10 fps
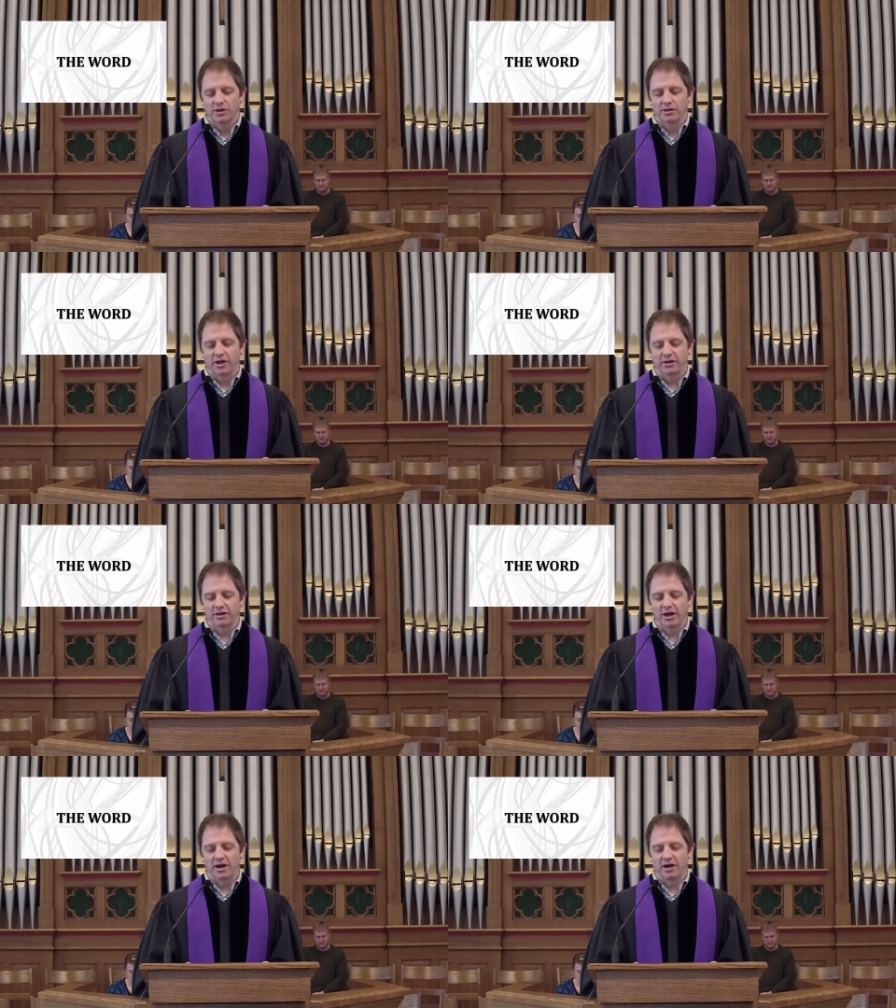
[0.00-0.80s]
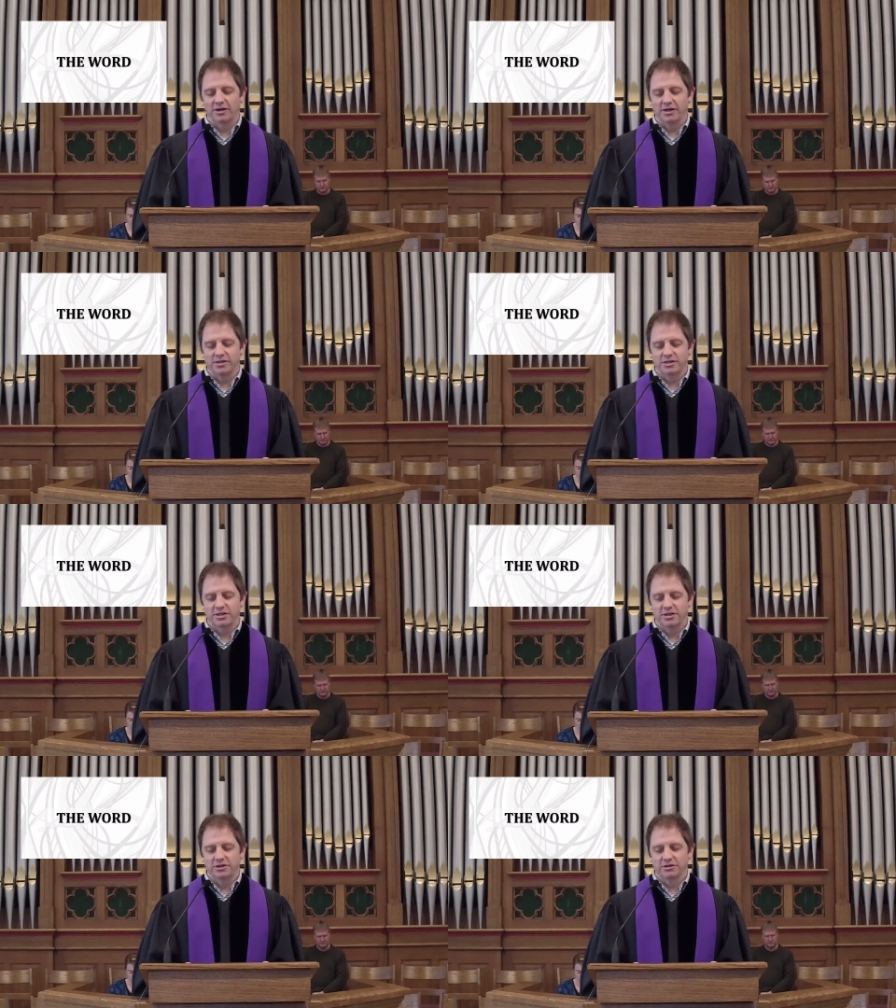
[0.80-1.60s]
that God is
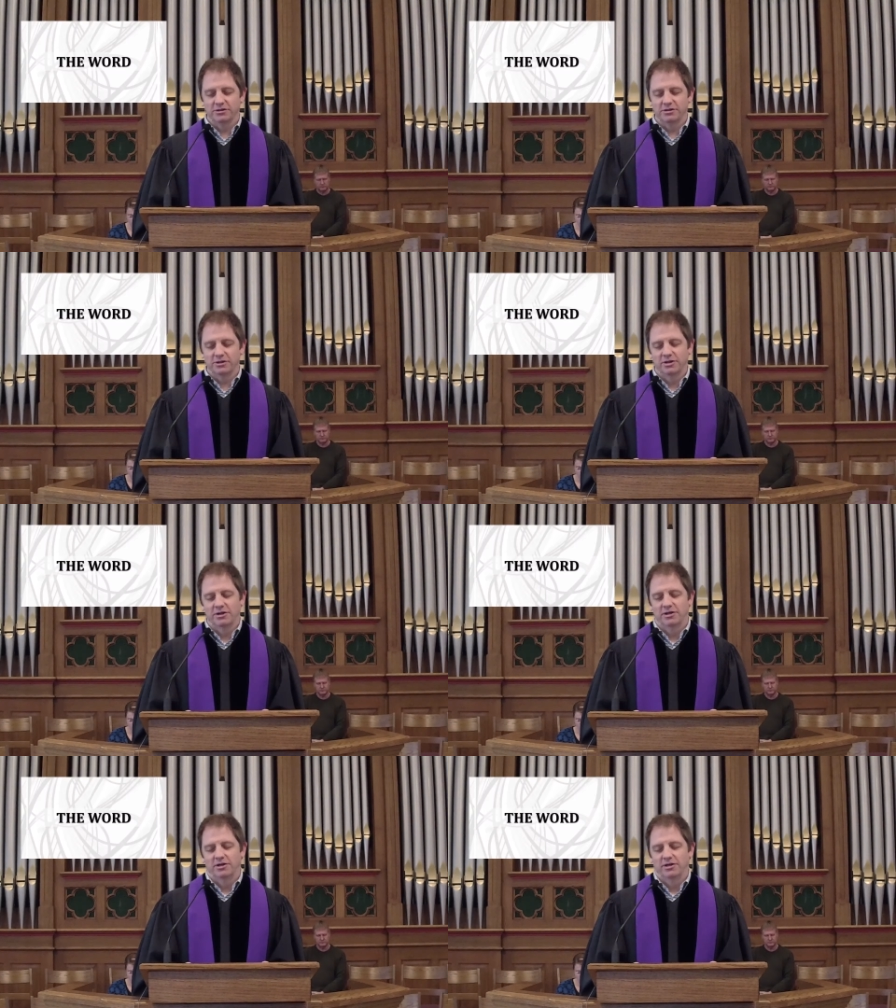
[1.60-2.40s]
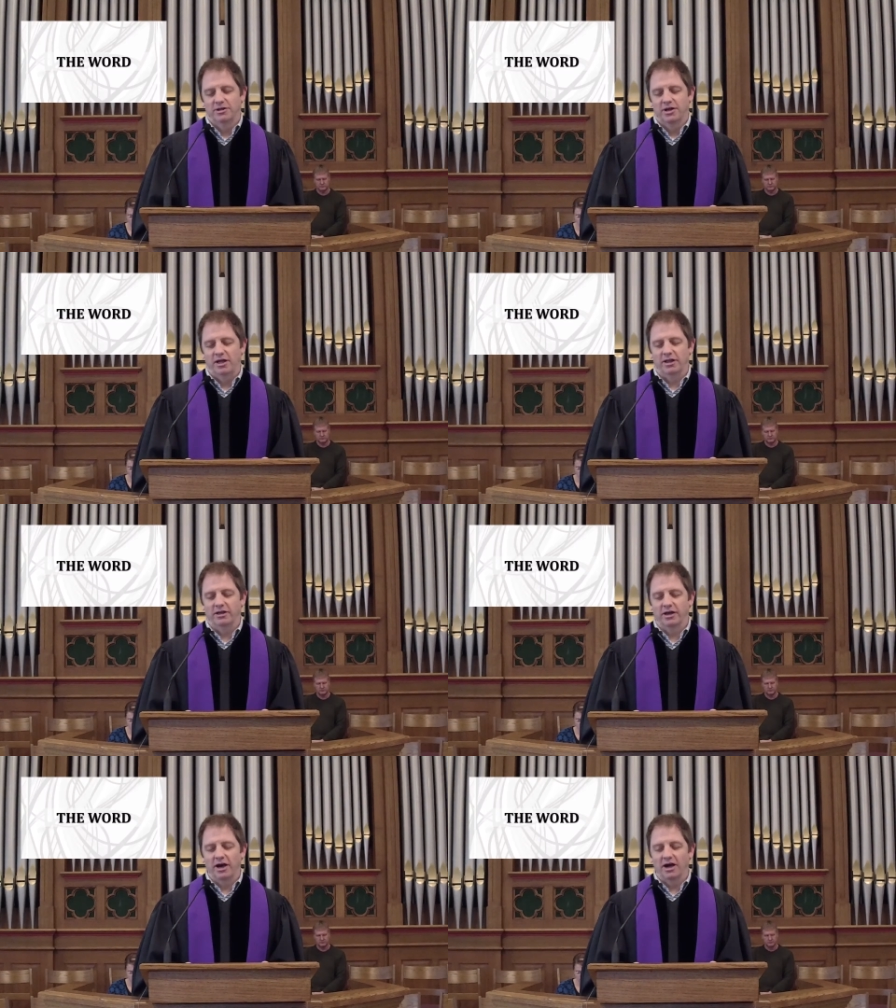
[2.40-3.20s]
here and
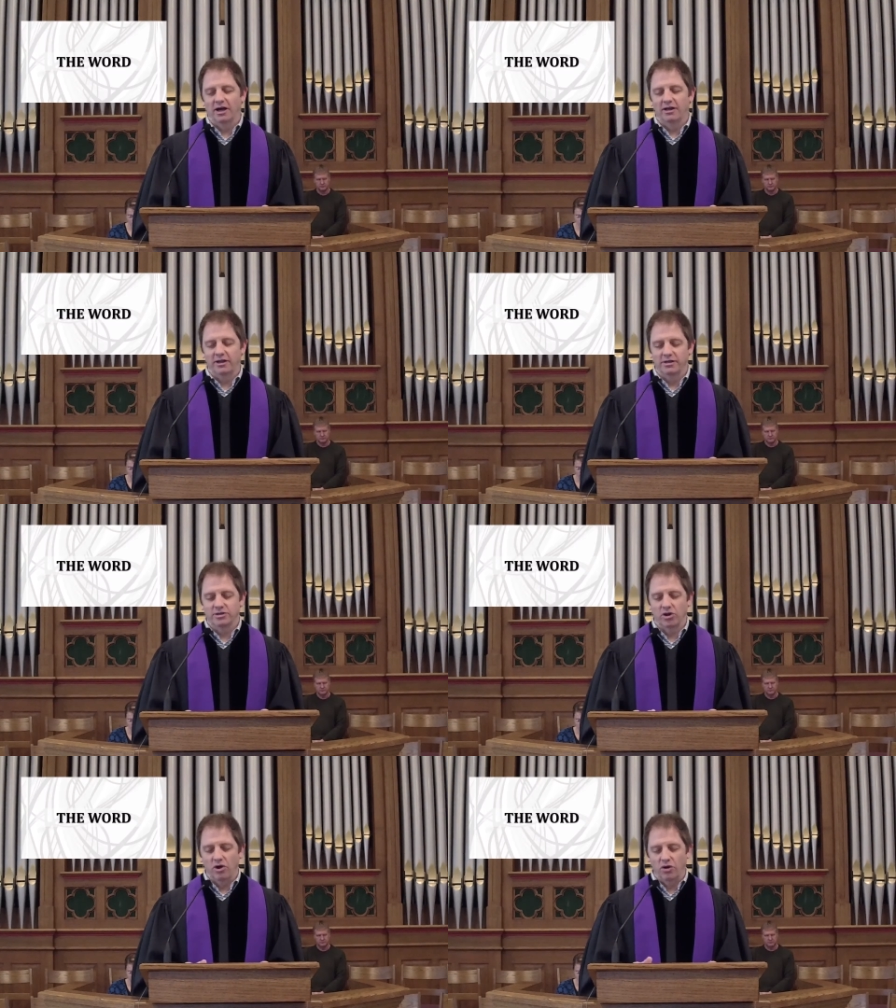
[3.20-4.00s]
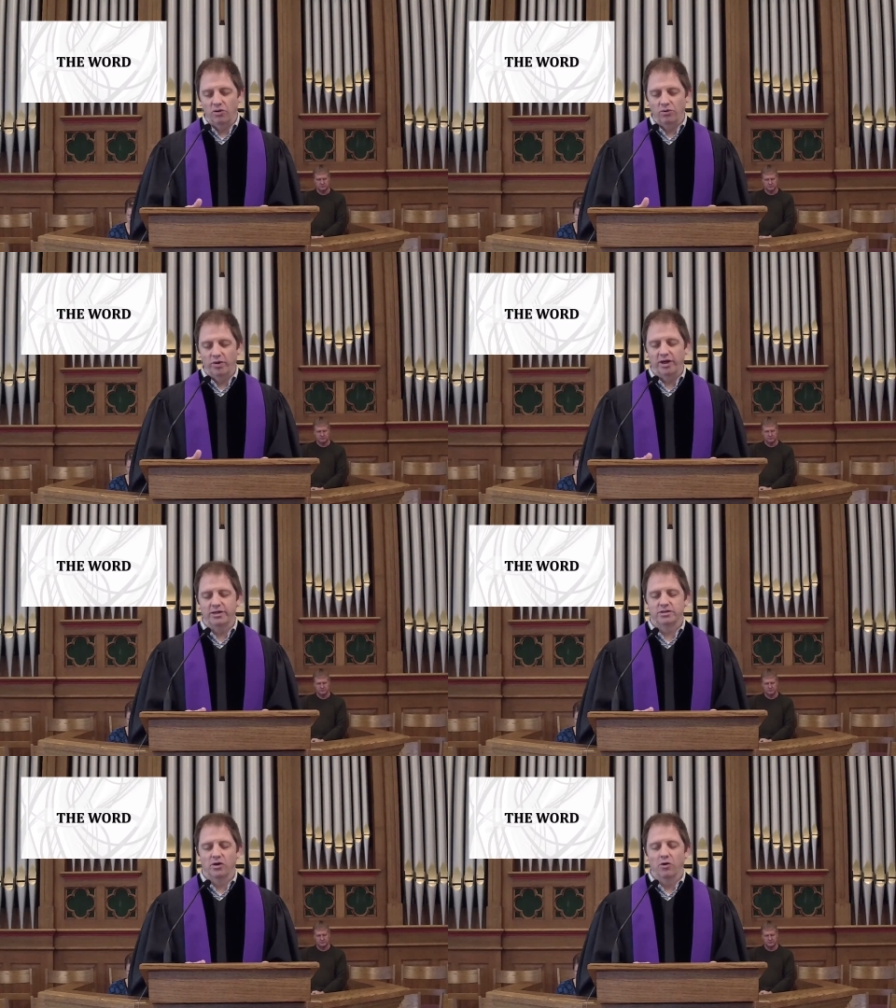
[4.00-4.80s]
that God is
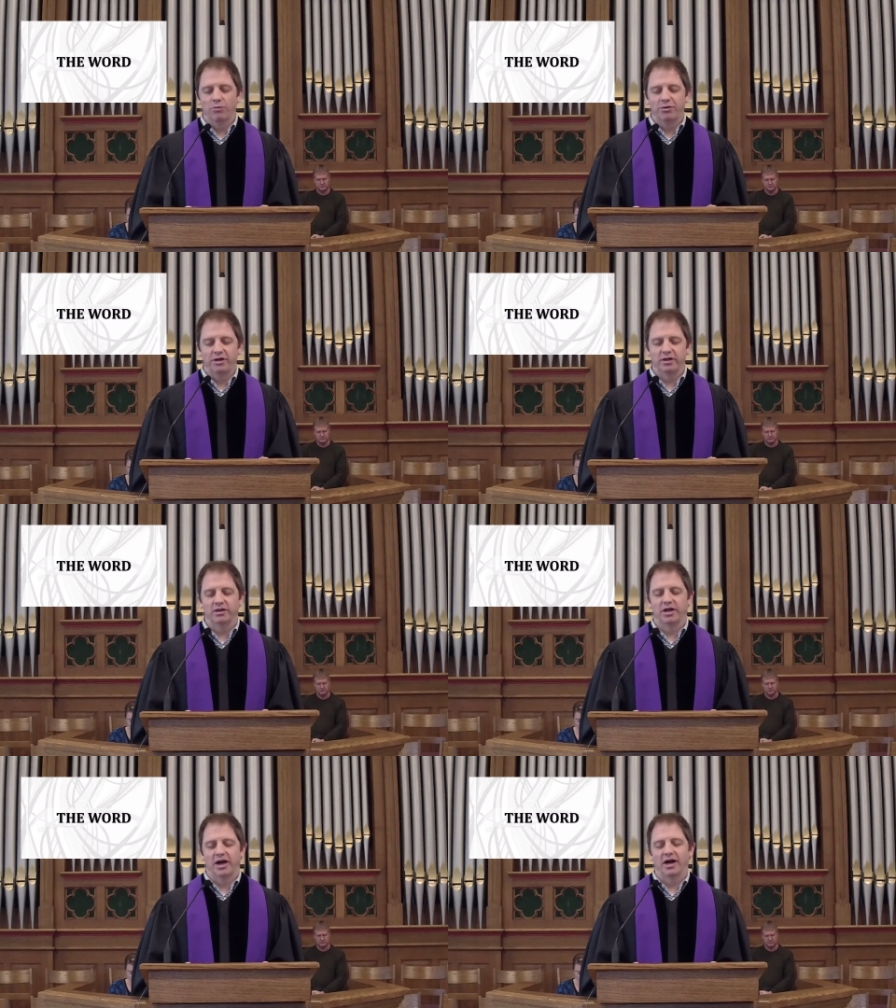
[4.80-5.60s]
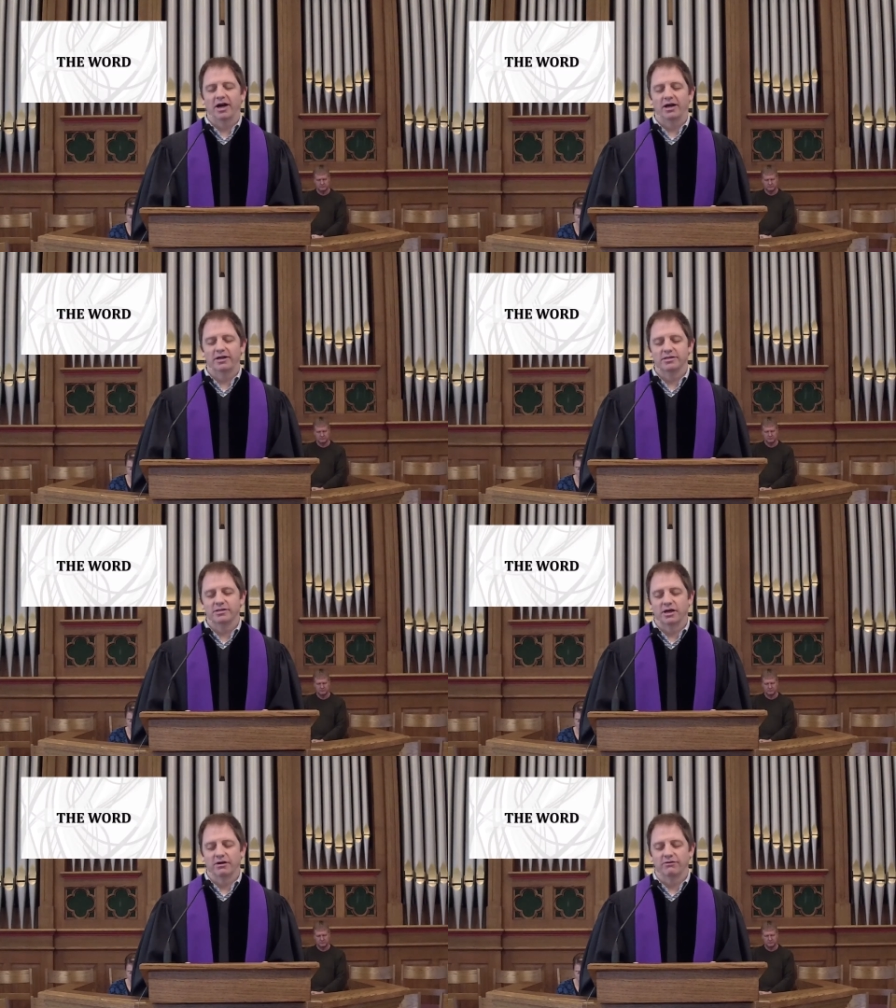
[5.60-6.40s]
always opening the eyes
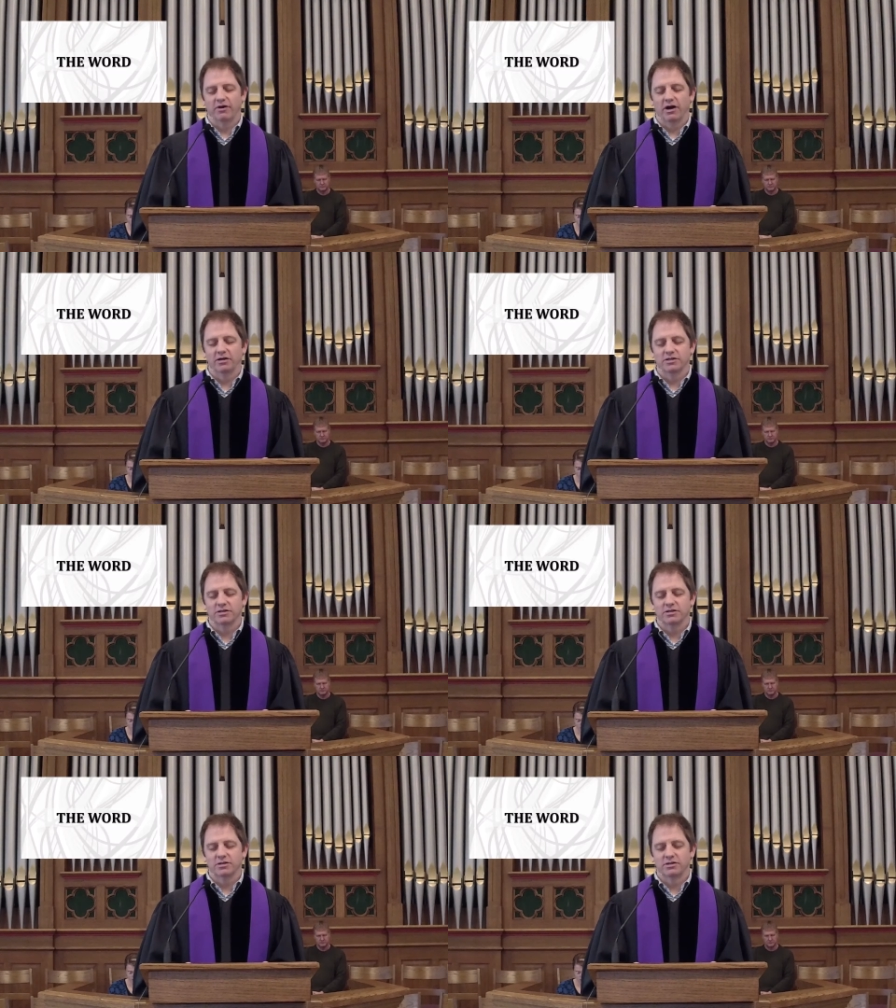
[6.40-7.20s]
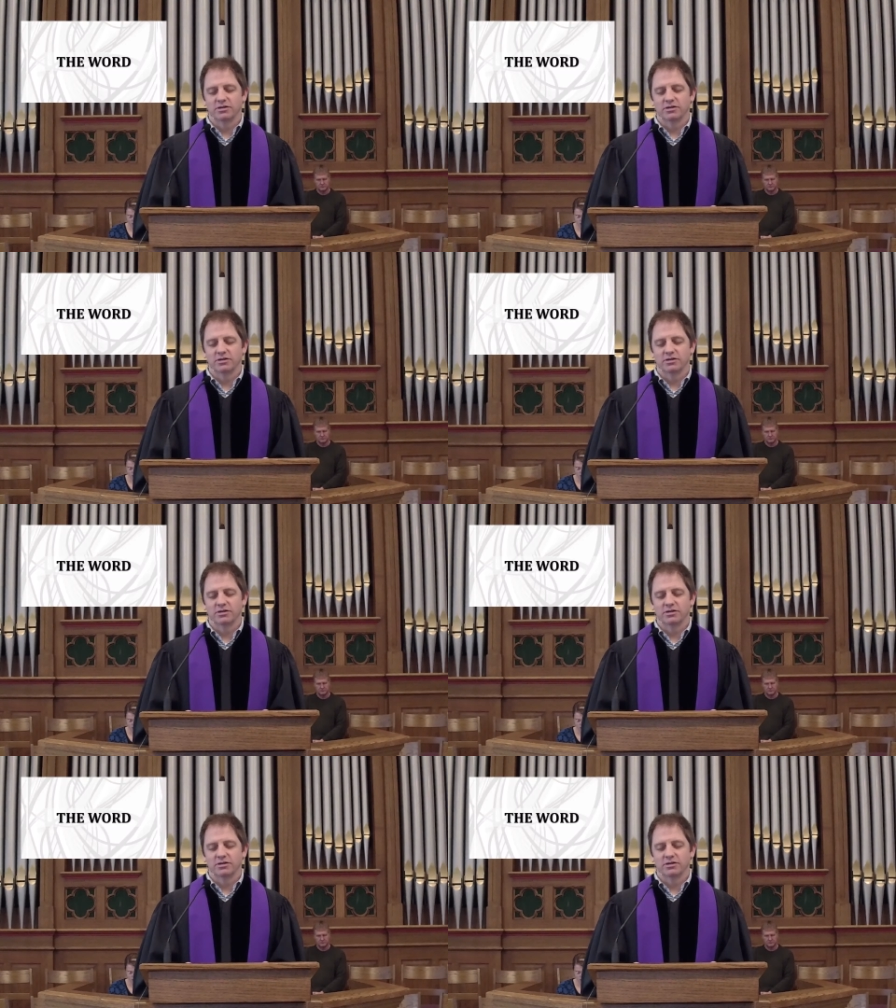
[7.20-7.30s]
of us,